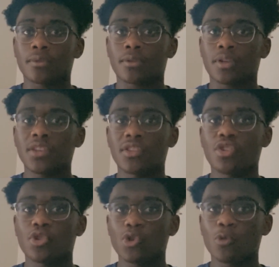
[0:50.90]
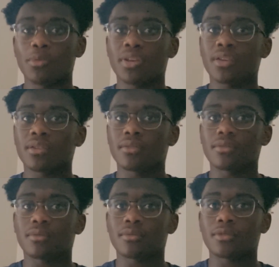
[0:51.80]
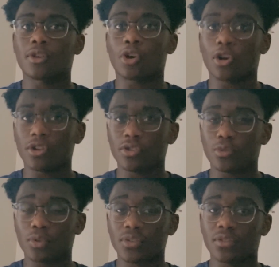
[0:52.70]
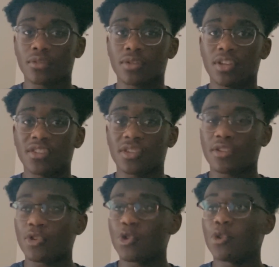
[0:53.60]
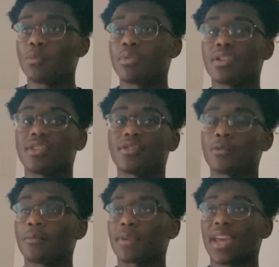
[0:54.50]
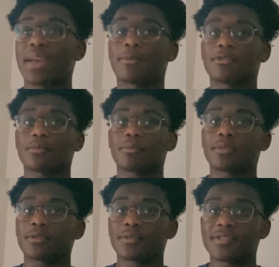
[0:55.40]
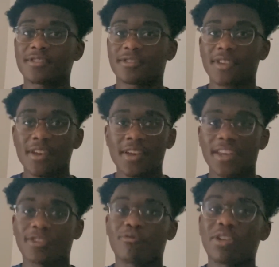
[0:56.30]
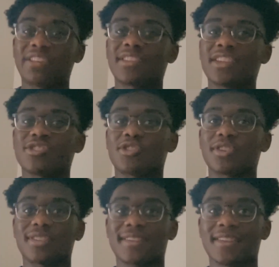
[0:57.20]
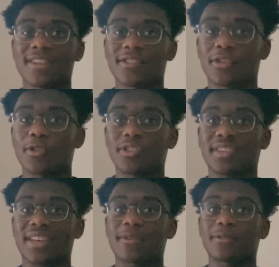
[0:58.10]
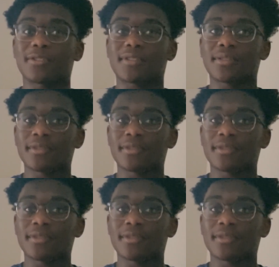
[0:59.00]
He's a newbie, according to us. He's a noob in some game or something, bro. He's recently joined. He doesn't know the skills.